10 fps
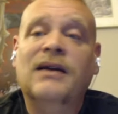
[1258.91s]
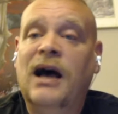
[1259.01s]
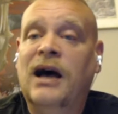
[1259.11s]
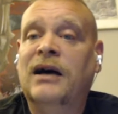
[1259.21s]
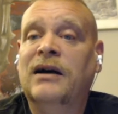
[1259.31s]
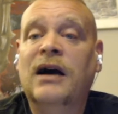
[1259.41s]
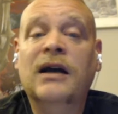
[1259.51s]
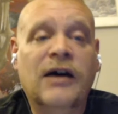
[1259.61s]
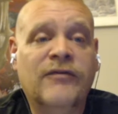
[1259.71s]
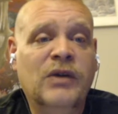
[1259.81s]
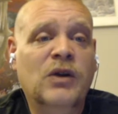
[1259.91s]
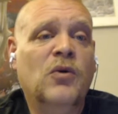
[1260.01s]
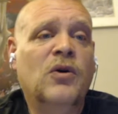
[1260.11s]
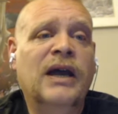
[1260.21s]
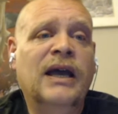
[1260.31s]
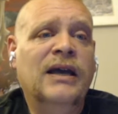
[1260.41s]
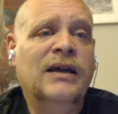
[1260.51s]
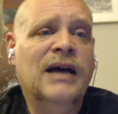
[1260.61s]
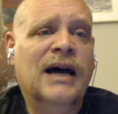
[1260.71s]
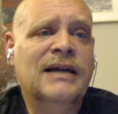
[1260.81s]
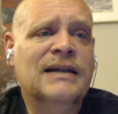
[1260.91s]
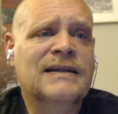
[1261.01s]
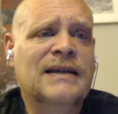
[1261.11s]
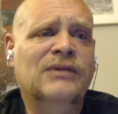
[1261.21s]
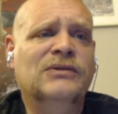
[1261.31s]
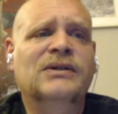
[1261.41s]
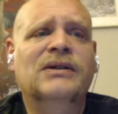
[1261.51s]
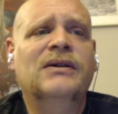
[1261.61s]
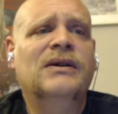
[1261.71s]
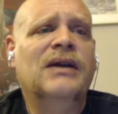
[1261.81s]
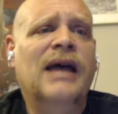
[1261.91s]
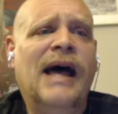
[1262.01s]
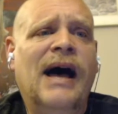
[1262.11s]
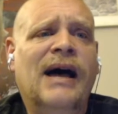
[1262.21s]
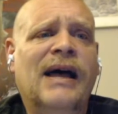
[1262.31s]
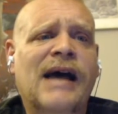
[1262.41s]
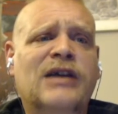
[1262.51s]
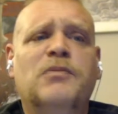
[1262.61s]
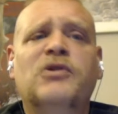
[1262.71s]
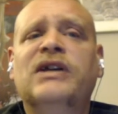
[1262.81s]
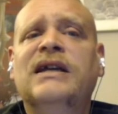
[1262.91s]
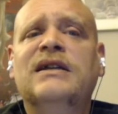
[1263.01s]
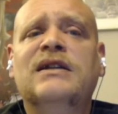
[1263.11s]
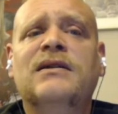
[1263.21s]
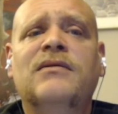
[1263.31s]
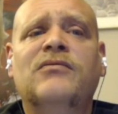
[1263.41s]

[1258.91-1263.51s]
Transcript: a government or a skilled expertise